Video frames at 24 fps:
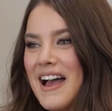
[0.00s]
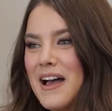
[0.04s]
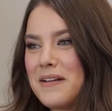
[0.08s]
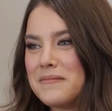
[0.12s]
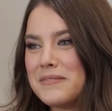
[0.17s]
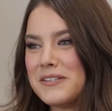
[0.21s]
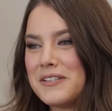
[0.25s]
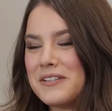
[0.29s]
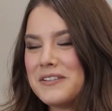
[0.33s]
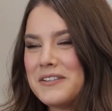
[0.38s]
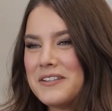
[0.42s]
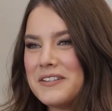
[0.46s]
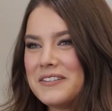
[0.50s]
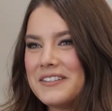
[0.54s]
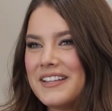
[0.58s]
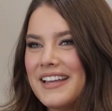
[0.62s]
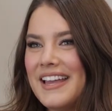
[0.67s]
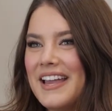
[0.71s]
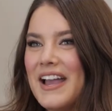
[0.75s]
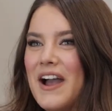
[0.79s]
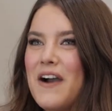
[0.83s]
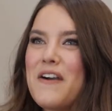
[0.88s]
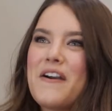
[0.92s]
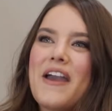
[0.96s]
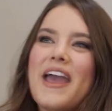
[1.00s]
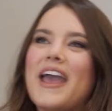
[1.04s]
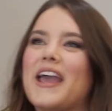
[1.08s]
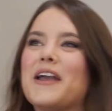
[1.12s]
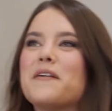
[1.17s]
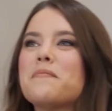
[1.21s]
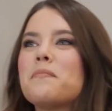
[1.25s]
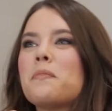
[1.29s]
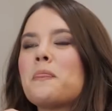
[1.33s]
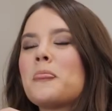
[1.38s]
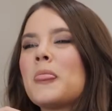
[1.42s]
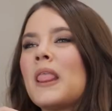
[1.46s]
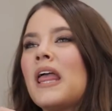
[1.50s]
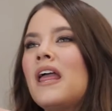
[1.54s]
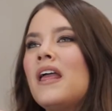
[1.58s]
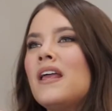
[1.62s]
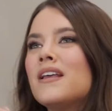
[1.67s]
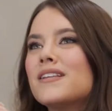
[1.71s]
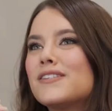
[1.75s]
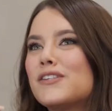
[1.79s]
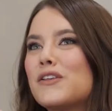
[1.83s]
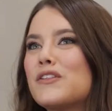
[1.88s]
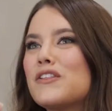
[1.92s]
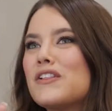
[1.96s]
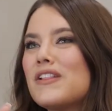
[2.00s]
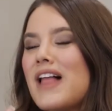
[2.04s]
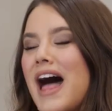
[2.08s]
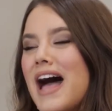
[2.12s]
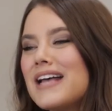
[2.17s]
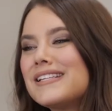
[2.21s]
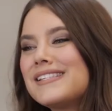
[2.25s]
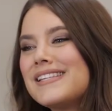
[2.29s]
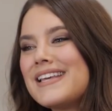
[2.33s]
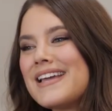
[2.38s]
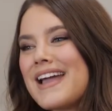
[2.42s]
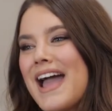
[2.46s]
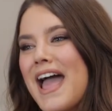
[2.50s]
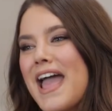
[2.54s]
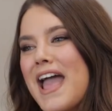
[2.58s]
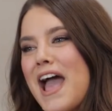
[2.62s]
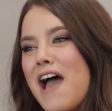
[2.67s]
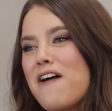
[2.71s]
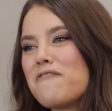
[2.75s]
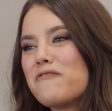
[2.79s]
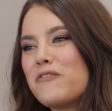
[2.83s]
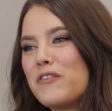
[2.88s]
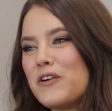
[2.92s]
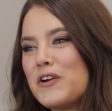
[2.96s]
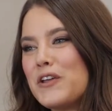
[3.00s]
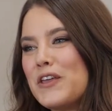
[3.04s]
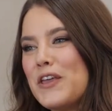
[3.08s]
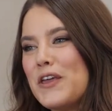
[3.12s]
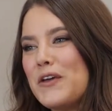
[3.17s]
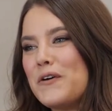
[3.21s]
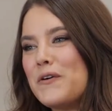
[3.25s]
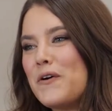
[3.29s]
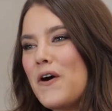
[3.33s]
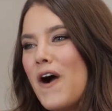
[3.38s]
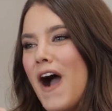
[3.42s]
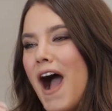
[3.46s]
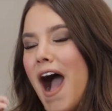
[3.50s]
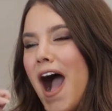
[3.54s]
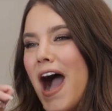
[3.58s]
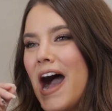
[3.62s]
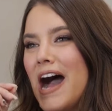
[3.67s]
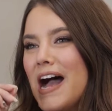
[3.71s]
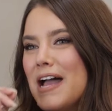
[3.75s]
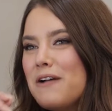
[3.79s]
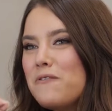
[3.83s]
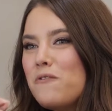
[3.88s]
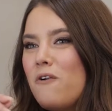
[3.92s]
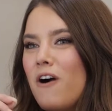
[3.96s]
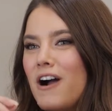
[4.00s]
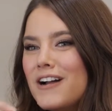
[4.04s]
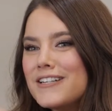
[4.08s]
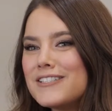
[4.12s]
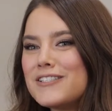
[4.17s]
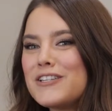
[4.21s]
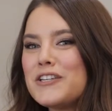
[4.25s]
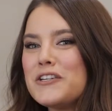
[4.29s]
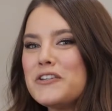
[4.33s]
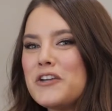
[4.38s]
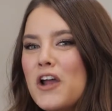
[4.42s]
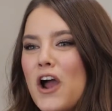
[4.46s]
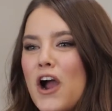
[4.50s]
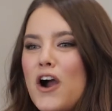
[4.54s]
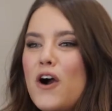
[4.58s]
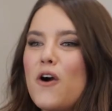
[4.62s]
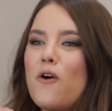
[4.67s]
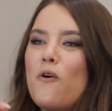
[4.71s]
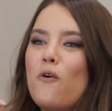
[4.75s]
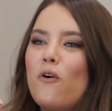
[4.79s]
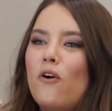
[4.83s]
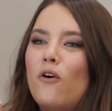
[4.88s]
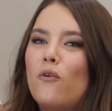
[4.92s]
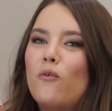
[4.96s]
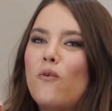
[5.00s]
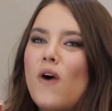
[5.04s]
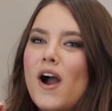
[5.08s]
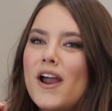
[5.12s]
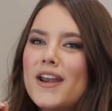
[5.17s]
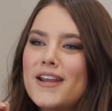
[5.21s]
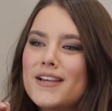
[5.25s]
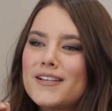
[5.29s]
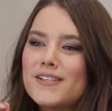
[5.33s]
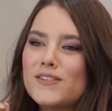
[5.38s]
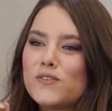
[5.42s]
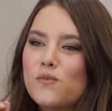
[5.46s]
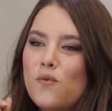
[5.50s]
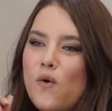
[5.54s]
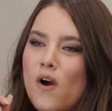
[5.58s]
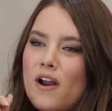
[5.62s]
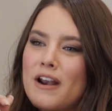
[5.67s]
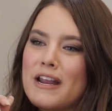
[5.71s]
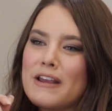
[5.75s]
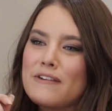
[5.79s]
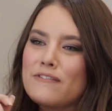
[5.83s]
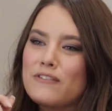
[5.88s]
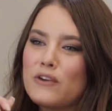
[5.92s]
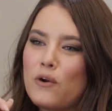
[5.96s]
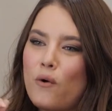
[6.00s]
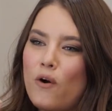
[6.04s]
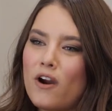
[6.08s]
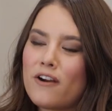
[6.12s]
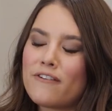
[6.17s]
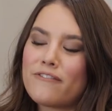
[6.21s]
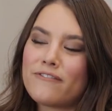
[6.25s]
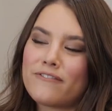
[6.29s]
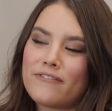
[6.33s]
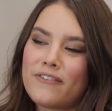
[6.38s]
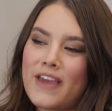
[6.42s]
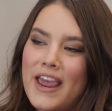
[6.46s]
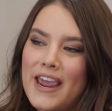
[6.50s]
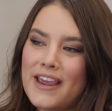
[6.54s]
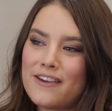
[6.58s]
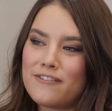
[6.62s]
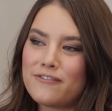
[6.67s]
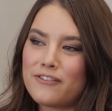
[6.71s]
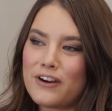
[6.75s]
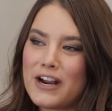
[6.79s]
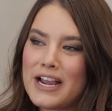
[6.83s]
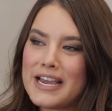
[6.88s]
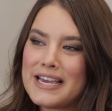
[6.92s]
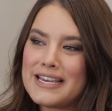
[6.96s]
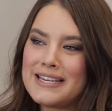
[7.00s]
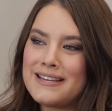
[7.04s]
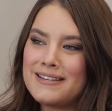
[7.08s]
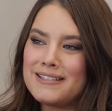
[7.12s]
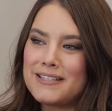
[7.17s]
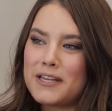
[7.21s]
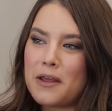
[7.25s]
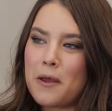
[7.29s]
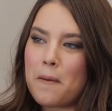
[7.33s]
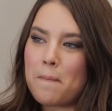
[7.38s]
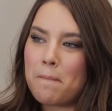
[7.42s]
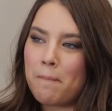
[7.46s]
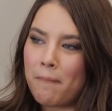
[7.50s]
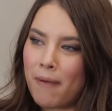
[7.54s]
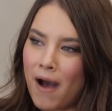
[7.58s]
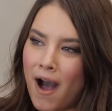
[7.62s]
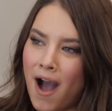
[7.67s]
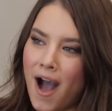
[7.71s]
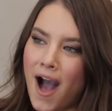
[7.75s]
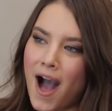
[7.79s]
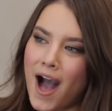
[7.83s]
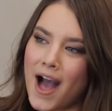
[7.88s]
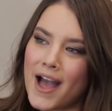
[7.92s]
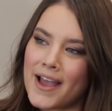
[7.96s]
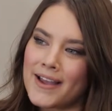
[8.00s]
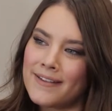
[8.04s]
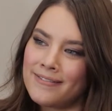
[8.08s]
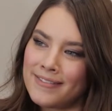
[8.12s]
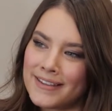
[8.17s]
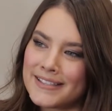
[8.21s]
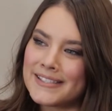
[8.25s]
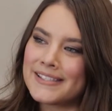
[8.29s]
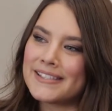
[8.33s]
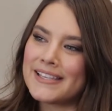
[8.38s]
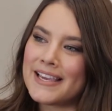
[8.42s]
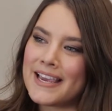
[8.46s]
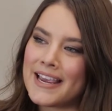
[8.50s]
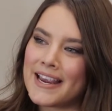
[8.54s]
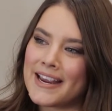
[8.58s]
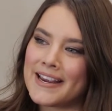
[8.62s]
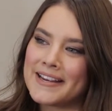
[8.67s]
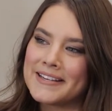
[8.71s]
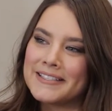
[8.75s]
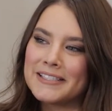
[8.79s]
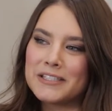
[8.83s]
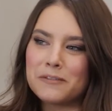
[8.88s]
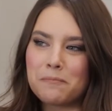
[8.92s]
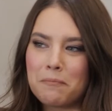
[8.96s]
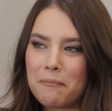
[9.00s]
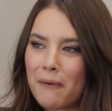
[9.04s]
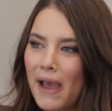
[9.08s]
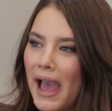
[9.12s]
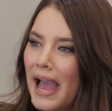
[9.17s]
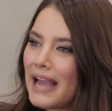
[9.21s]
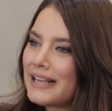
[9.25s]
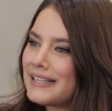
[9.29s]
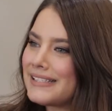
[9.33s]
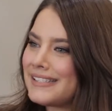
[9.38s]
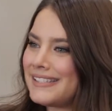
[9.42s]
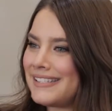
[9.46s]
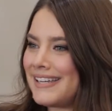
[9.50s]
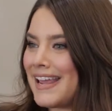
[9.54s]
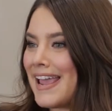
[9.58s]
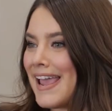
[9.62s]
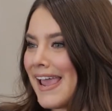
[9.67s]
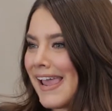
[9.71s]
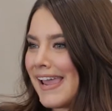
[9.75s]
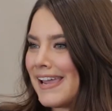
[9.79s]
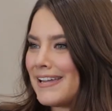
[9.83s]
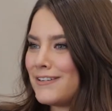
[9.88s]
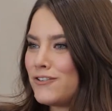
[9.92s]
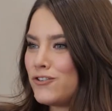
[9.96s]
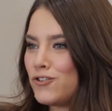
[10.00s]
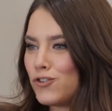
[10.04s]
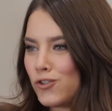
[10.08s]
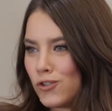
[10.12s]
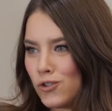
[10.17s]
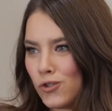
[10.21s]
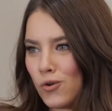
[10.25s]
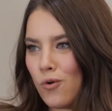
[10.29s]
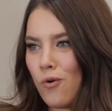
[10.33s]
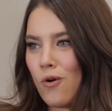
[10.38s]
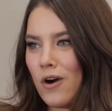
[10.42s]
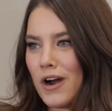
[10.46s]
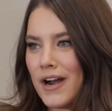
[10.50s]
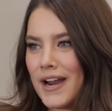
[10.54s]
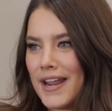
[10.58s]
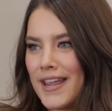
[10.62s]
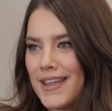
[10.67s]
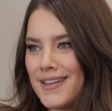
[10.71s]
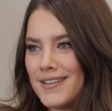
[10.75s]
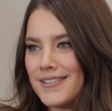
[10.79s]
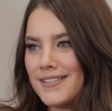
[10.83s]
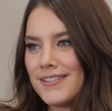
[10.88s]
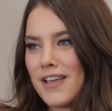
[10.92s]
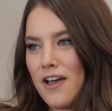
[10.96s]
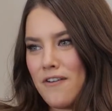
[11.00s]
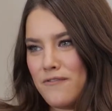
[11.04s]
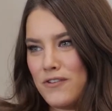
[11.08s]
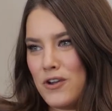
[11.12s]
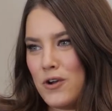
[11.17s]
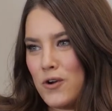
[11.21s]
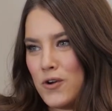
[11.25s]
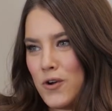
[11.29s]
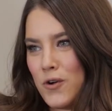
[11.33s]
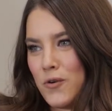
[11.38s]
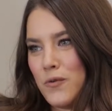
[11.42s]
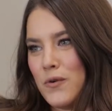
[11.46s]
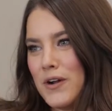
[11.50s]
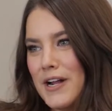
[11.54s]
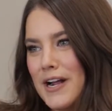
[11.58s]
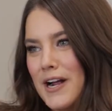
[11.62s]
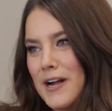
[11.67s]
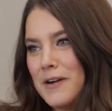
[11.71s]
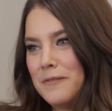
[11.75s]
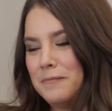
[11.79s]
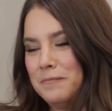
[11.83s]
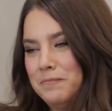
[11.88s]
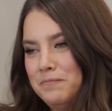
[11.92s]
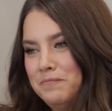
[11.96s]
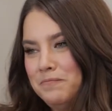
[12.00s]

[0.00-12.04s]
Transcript: Absolutely. Okay. So the last thing I have for you, I want to know, what is one of your favorite behind the scenes, backstage stories of your career?